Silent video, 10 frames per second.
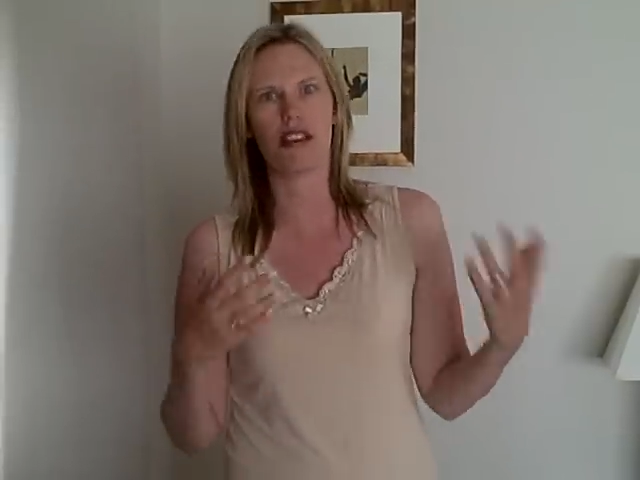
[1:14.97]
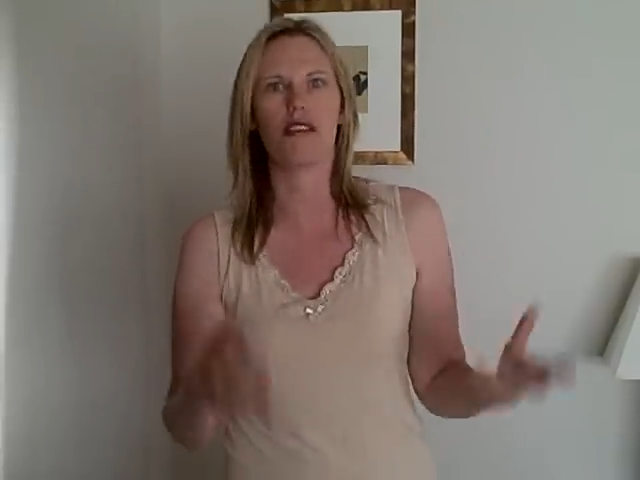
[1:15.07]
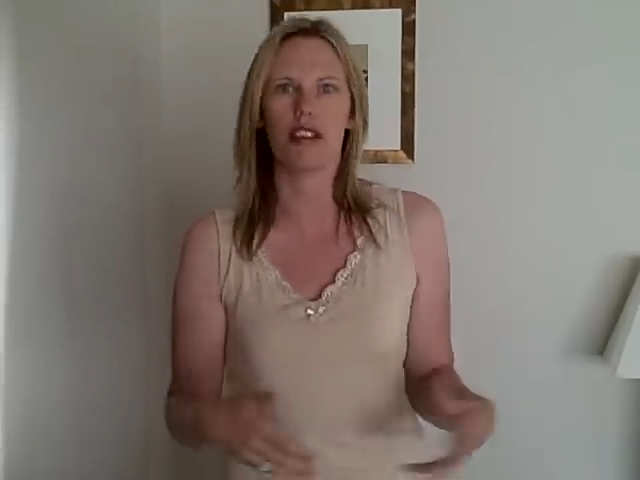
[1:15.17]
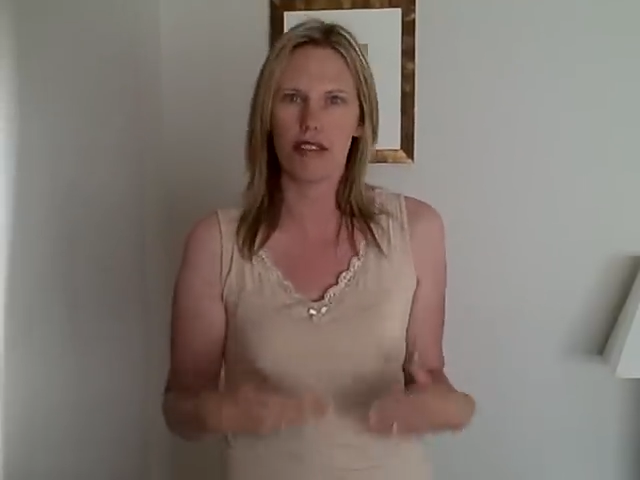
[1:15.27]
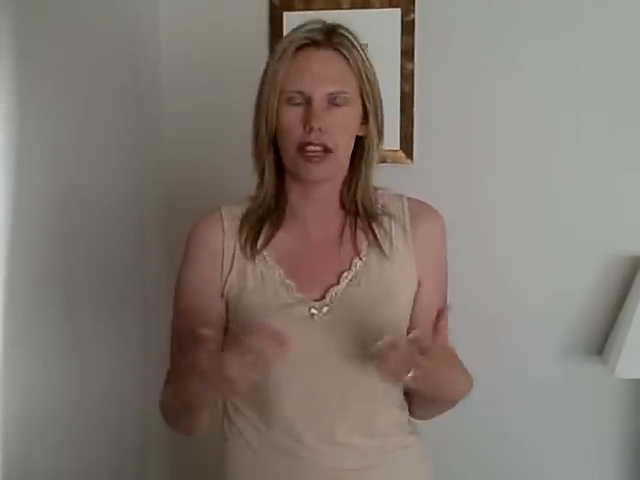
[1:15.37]
go,
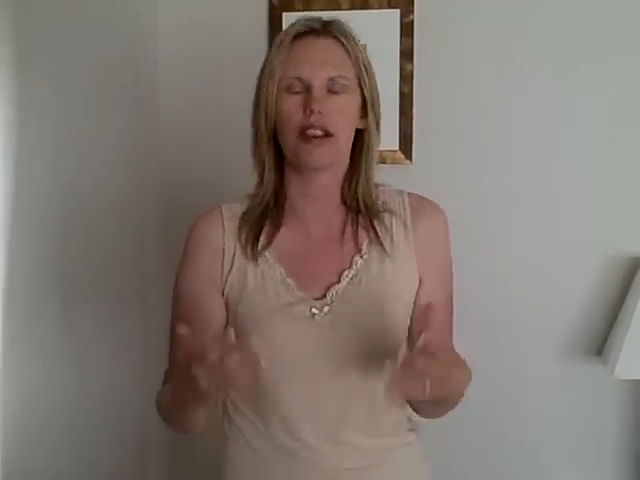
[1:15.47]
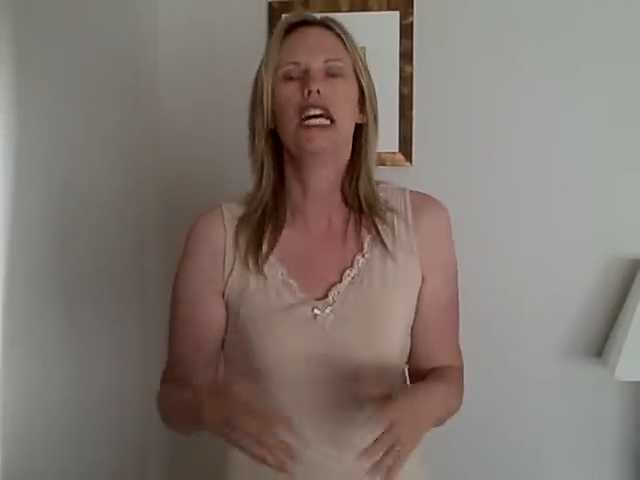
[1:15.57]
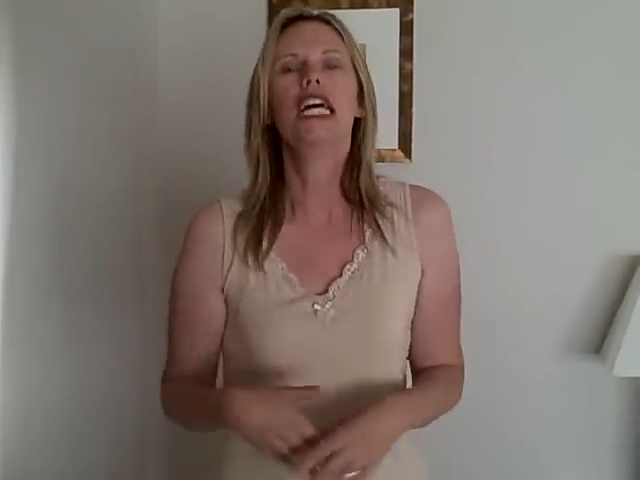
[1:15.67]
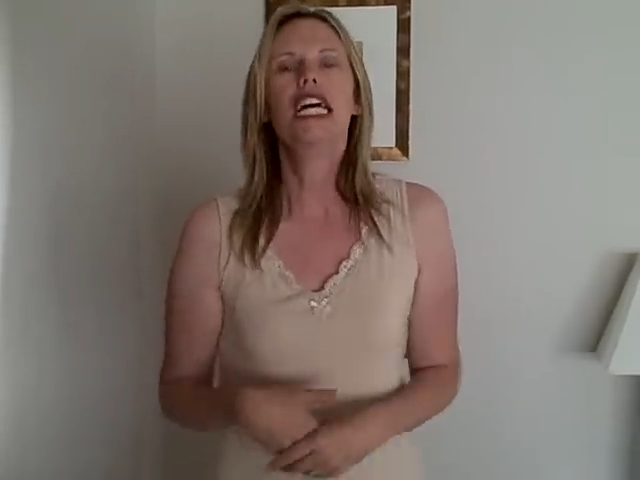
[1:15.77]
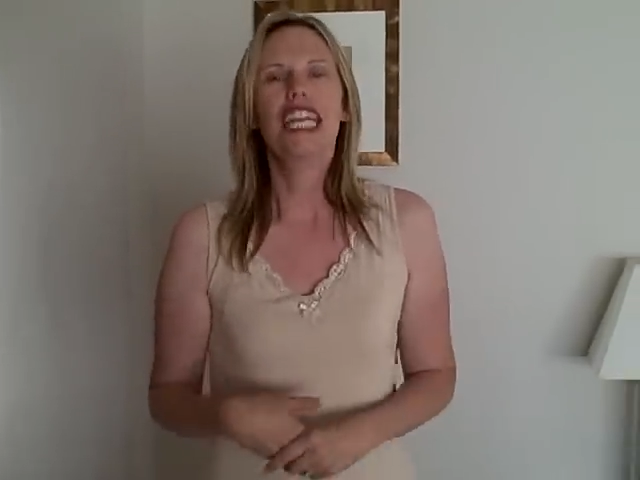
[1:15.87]
here we go.
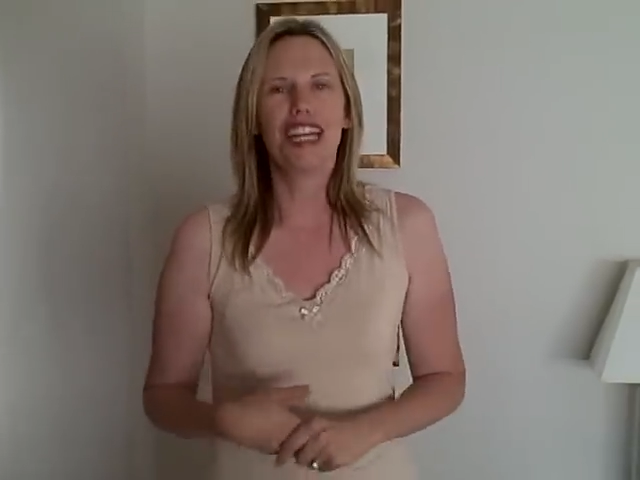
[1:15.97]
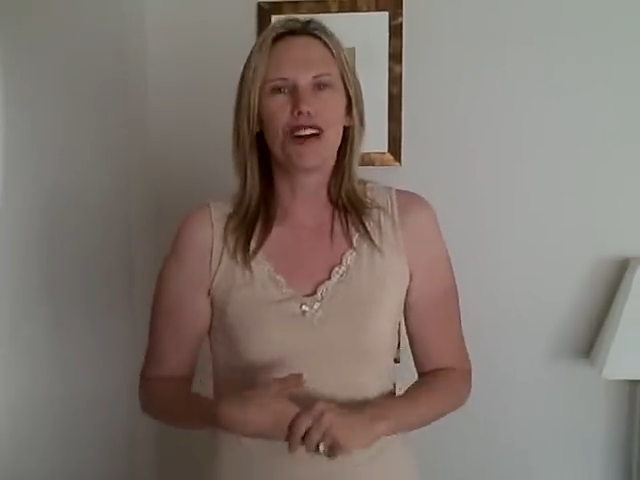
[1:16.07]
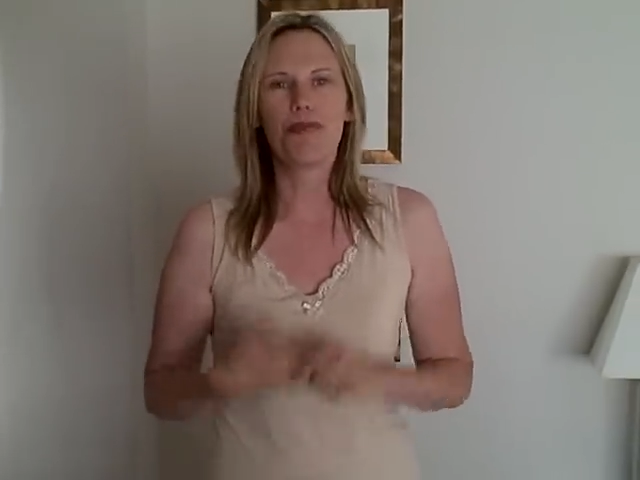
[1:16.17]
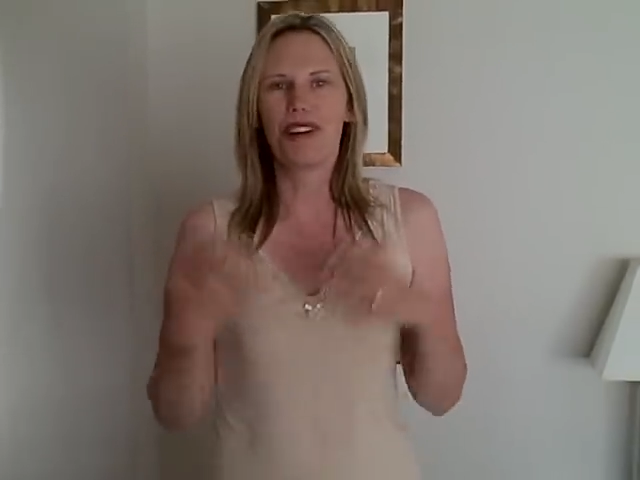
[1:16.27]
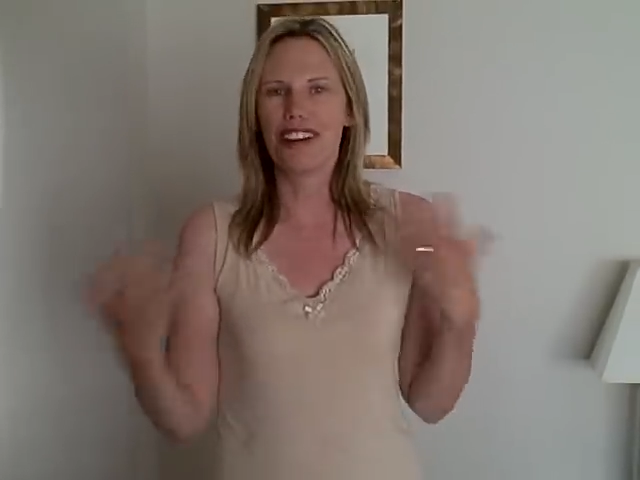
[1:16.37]
You
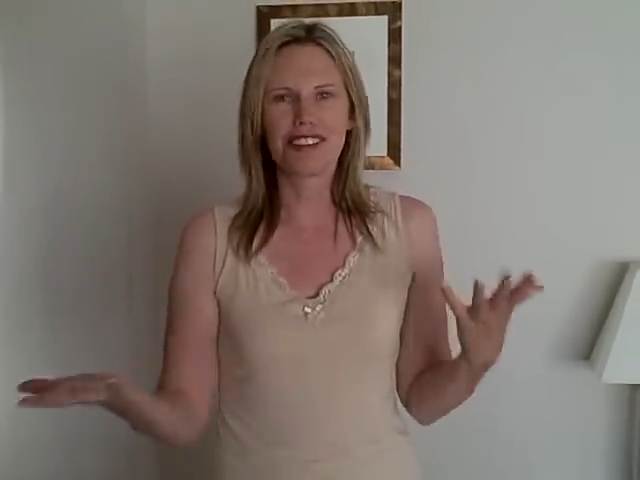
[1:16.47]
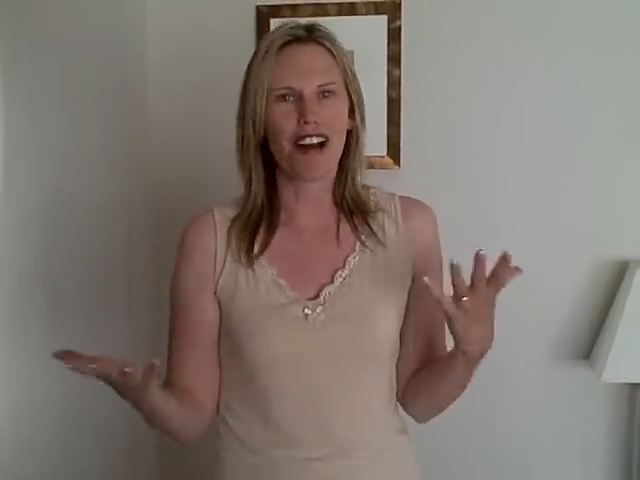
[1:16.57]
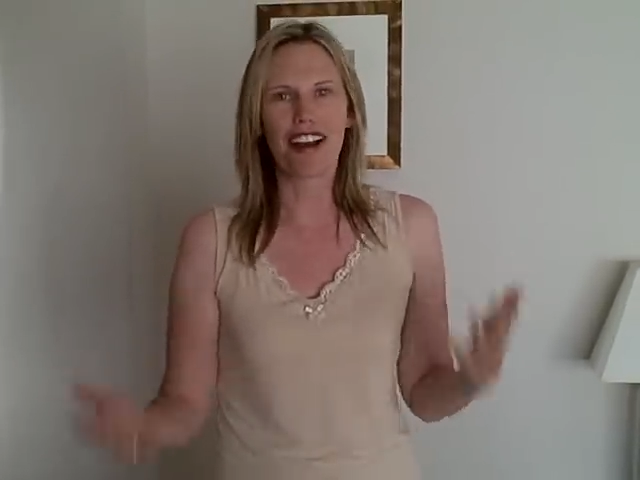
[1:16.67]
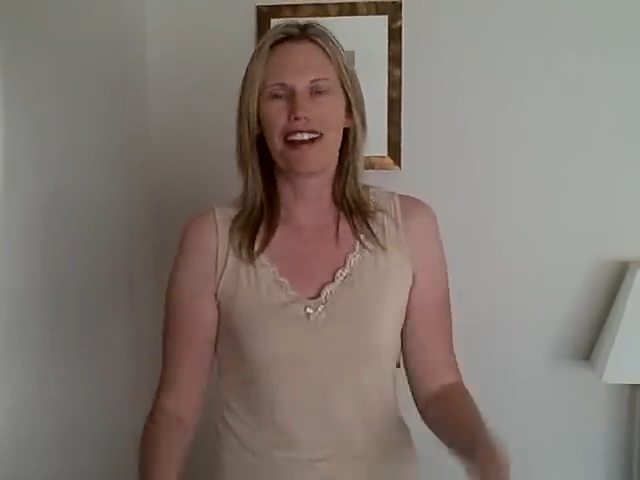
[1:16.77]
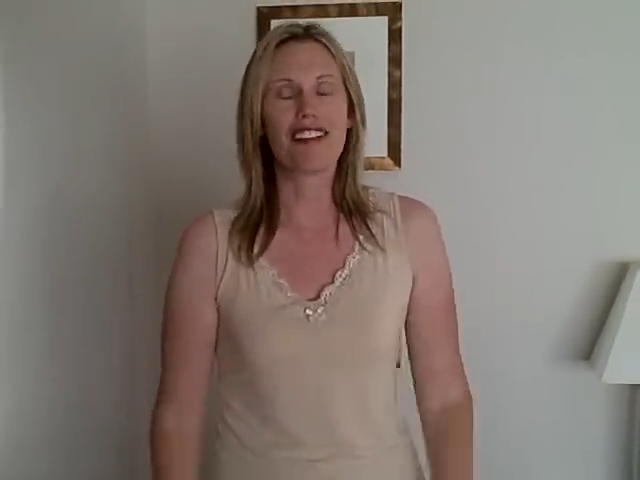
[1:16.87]
know, put in a
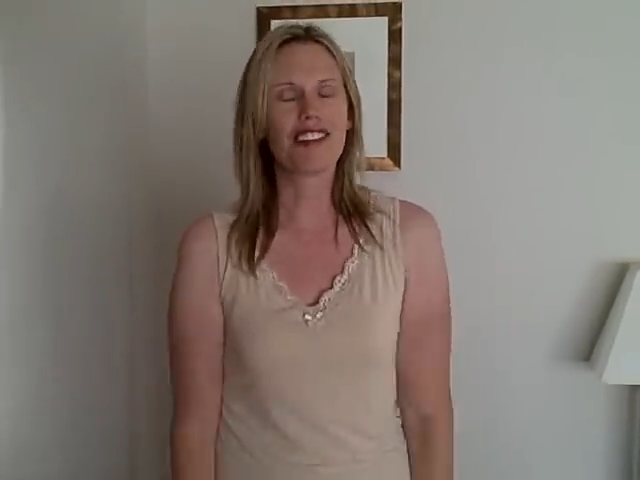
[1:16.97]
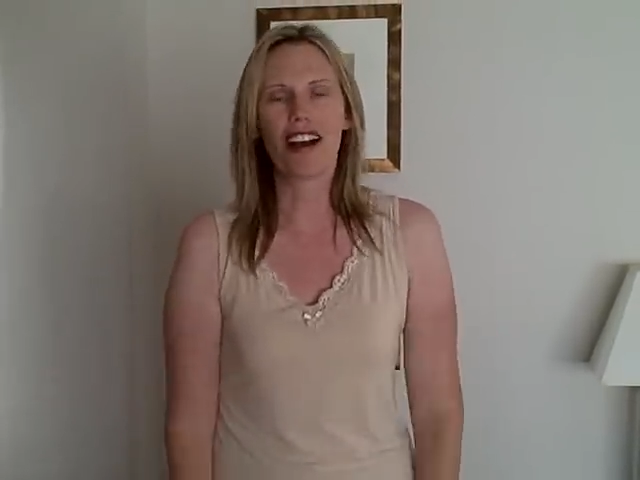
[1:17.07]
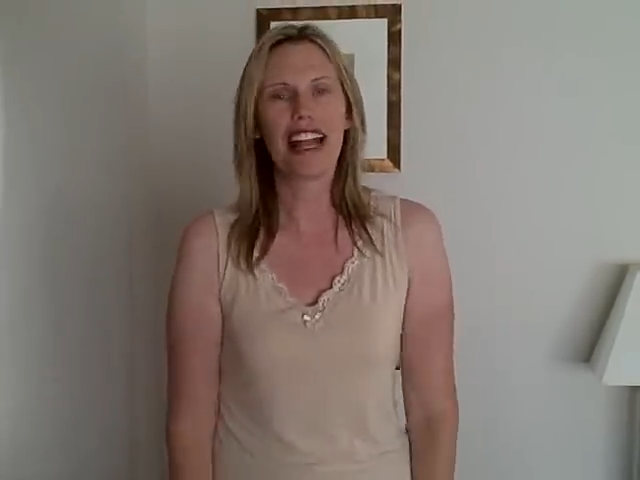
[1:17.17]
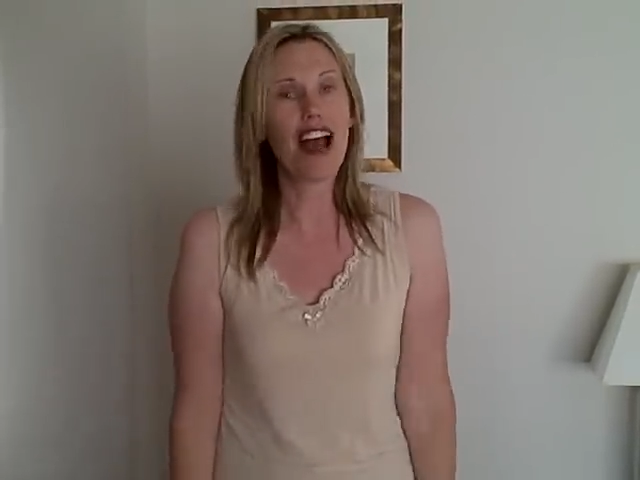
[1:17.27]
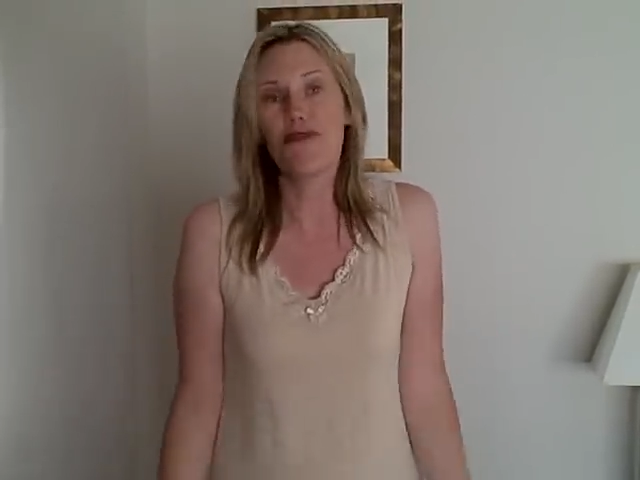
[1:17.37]
song and,
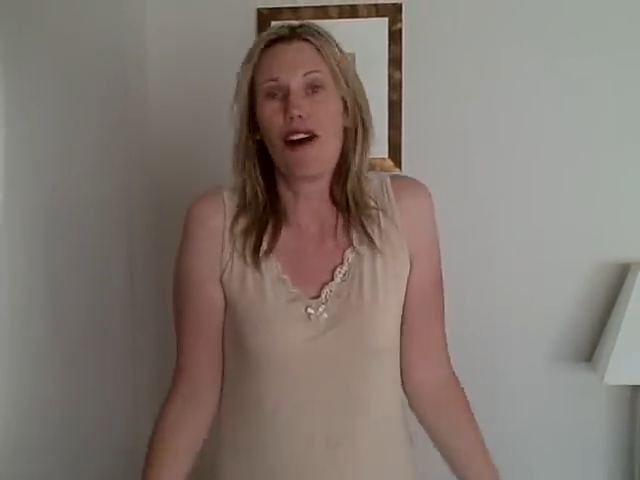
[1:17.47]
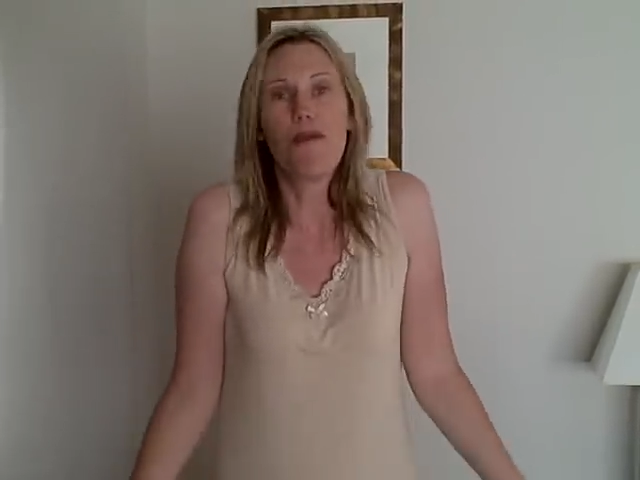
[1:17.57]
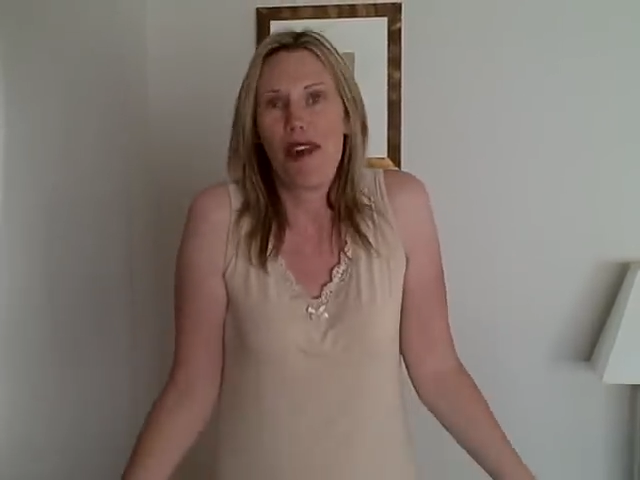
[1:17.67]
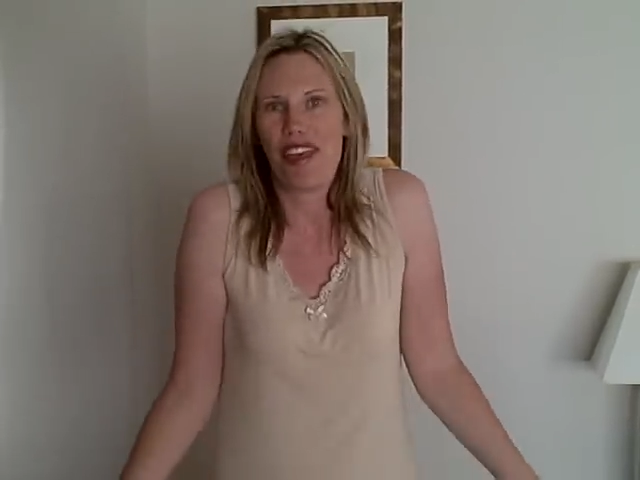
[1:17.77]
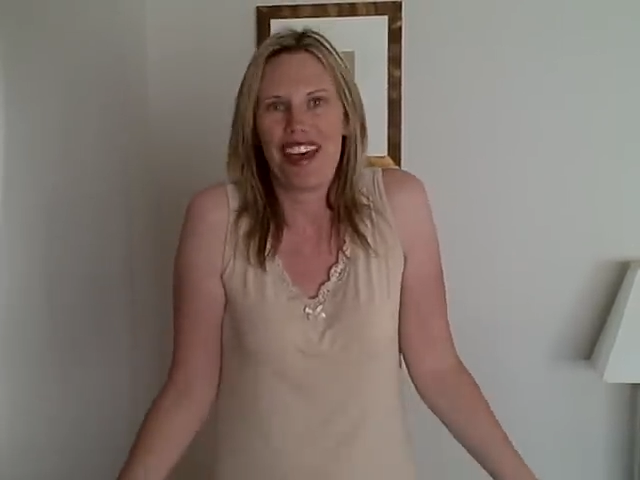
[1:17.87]
song and have
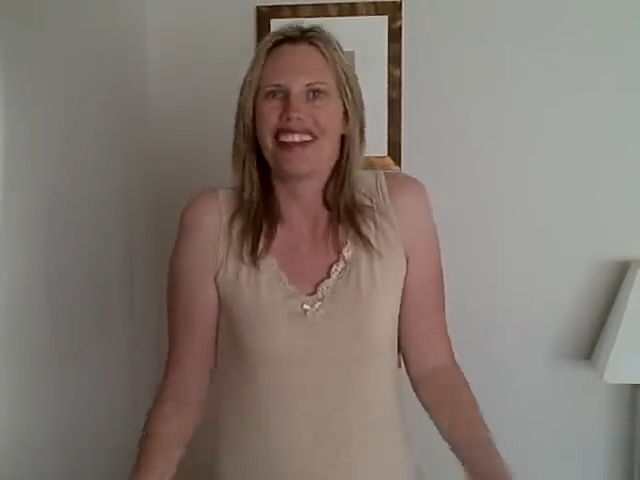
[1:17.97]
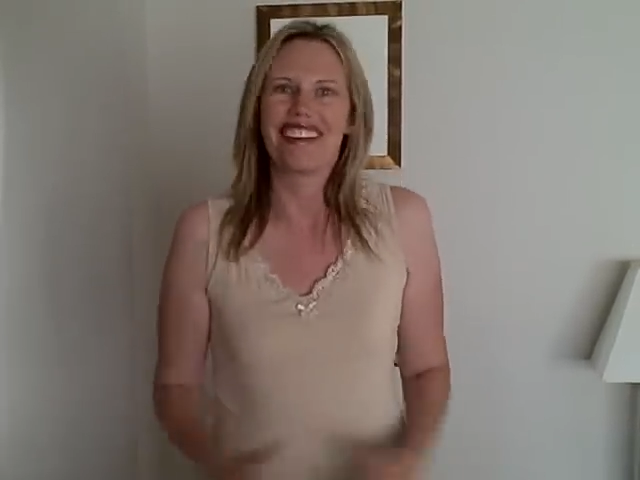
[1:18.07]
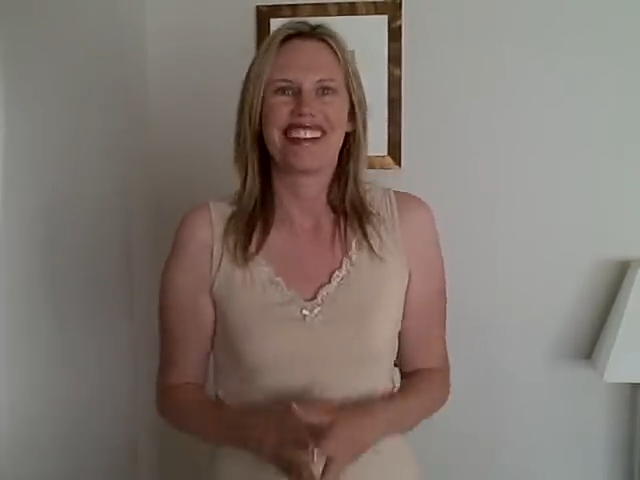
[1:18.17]
fun with it.